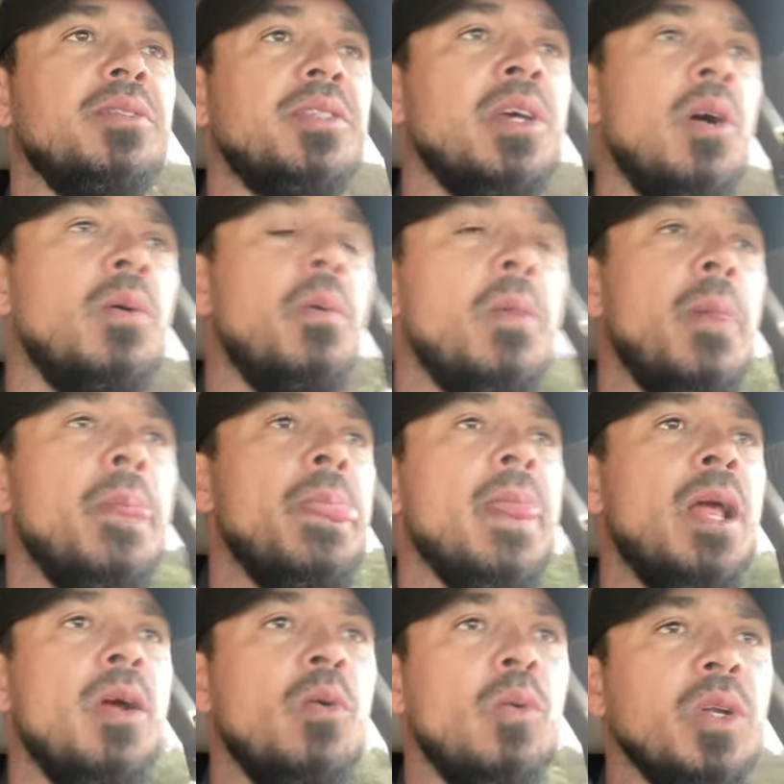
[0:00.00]
So
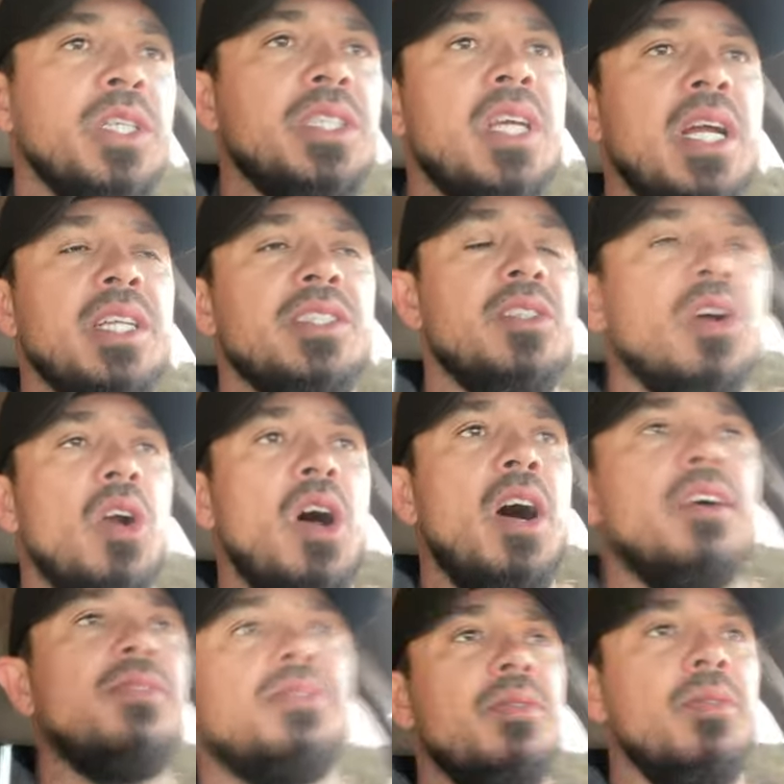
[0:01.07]
we'll just kind of start
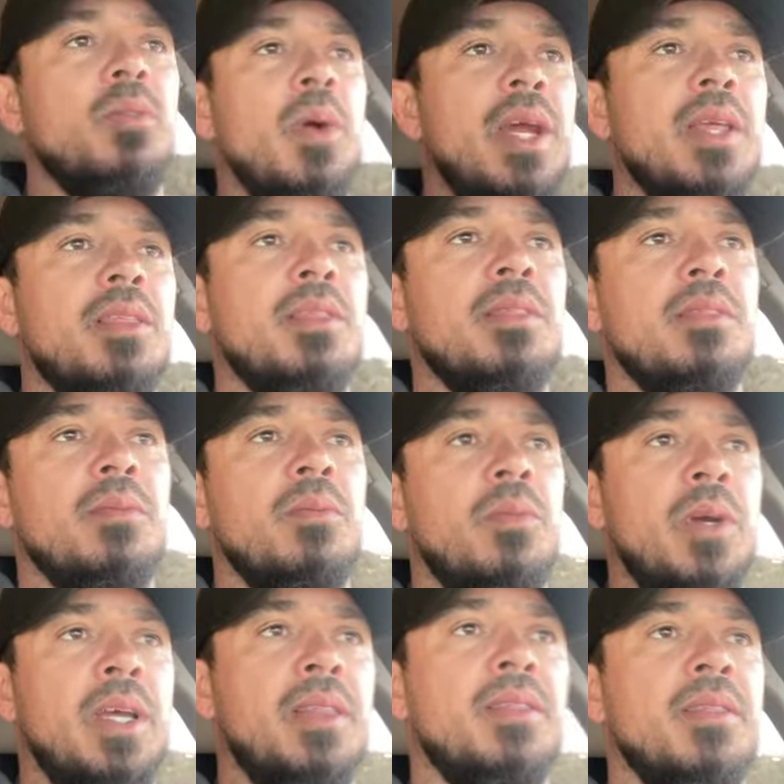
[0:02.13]
off with
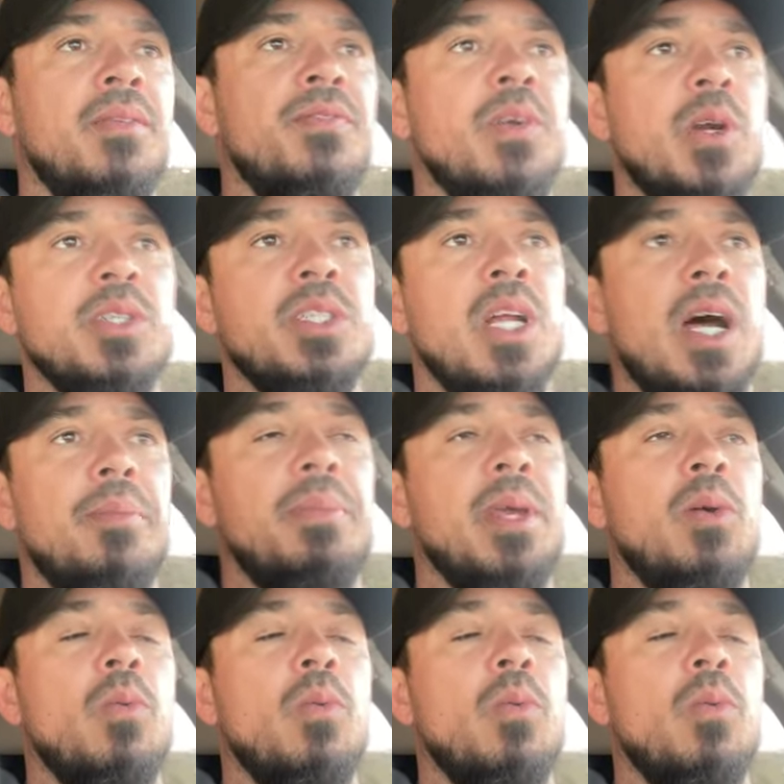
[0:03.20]
with the first topic.